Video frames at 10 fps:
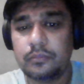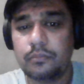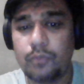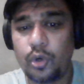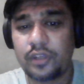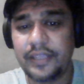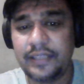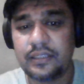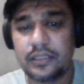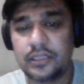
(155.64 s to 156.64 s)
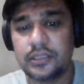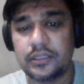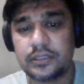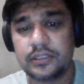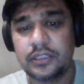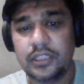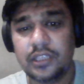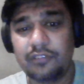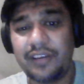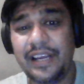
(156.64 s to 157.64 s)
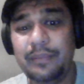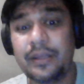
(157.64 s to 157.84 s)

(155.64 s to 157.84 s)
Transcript: more than others. Why?